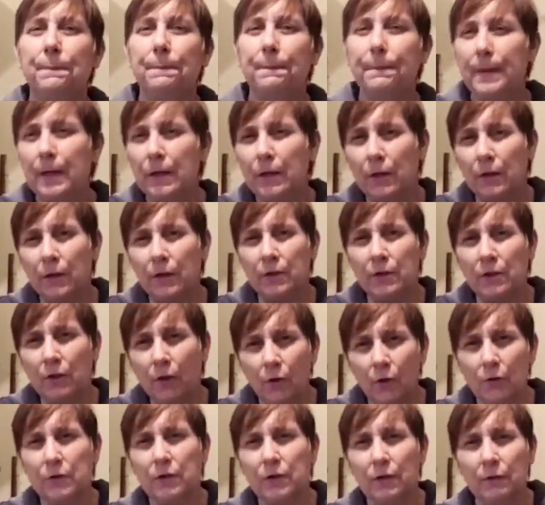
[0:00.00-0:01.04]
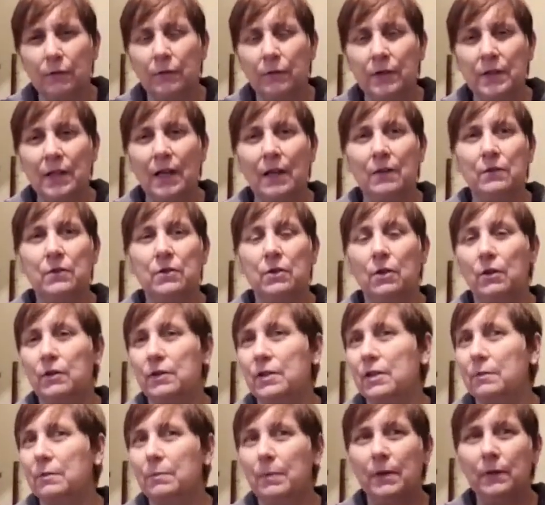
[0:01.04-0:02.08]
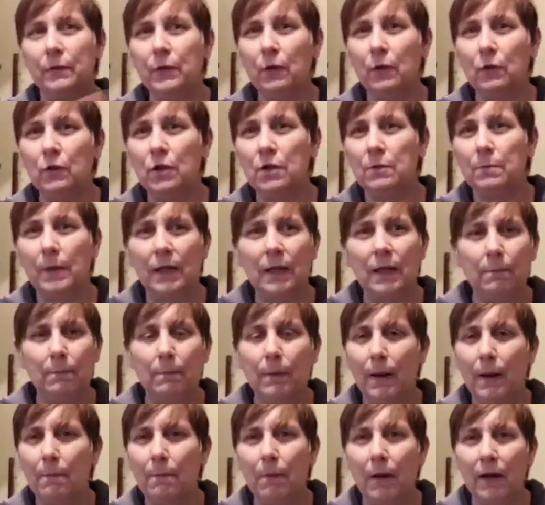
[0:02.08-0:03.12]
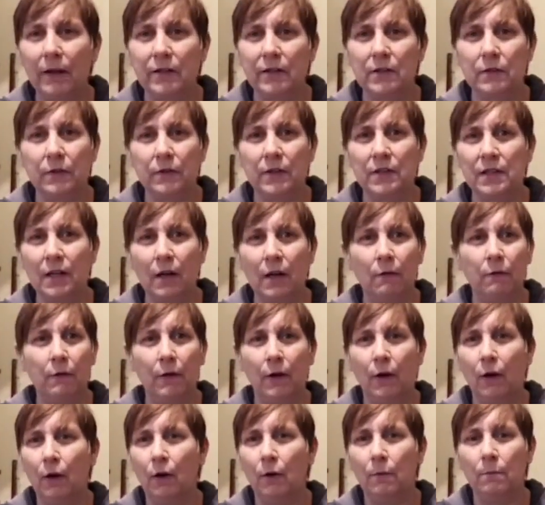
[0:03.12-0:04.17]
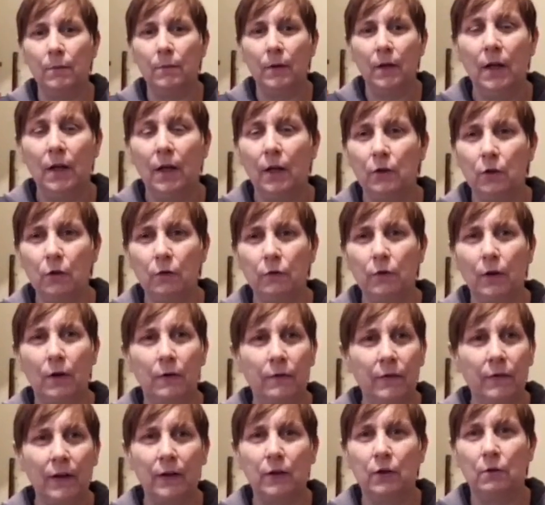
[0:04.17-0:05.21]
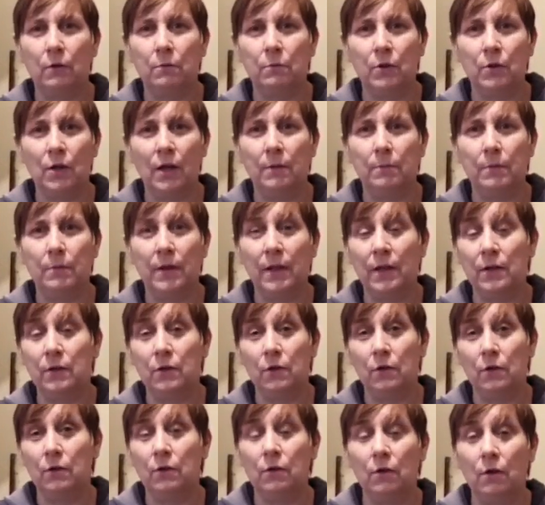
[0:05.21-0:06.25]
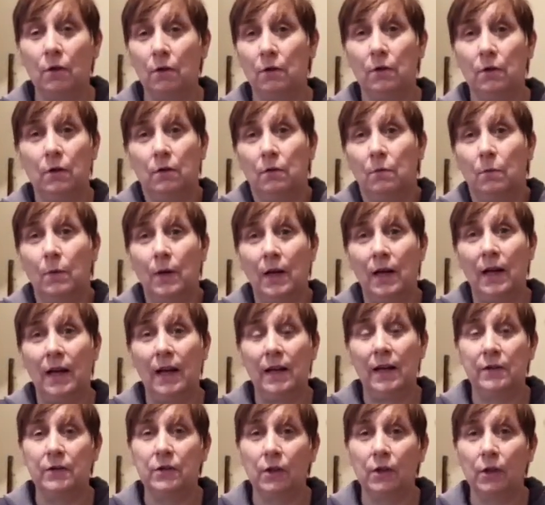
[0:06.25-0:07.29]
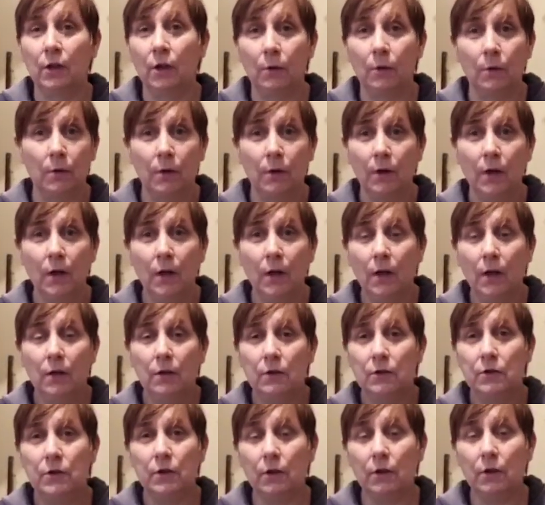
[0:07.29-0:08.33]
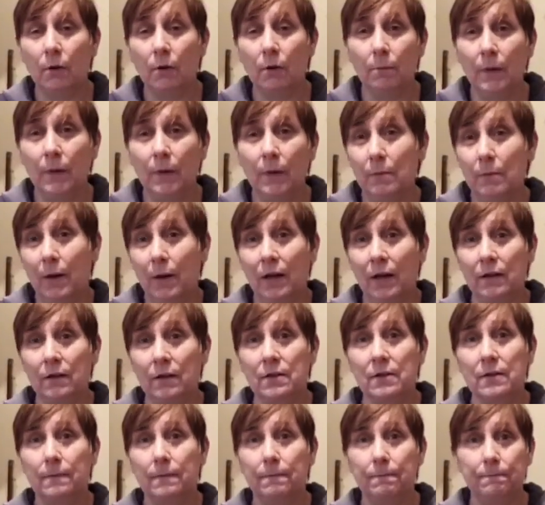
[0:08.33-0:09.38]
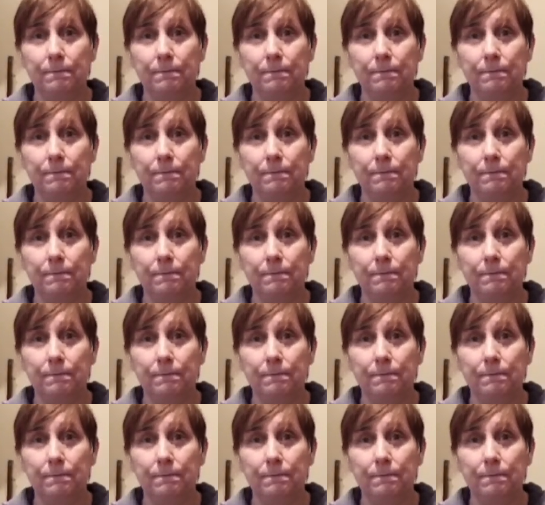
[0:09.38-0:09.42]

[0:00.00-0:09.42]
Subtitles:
you know, there's lots of downsizes, but if you're just making pen blanks for yourself at home and you've got a vacuum chamber, then you're well ahead to go and make blanks.